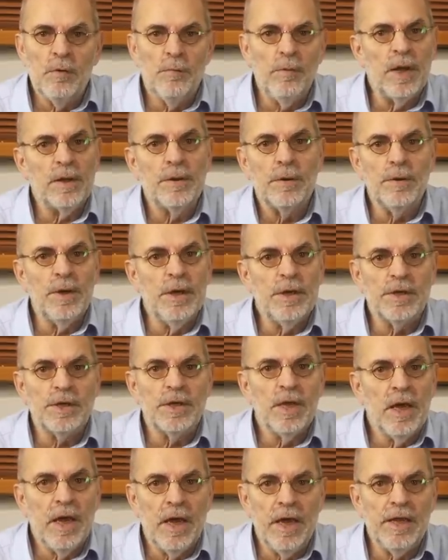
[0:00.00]
whether
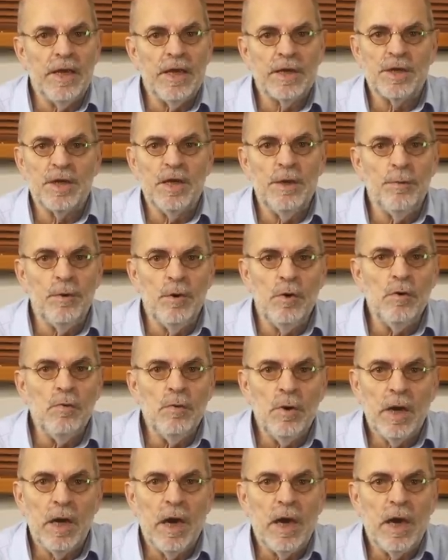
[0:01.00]
it's AES EBU,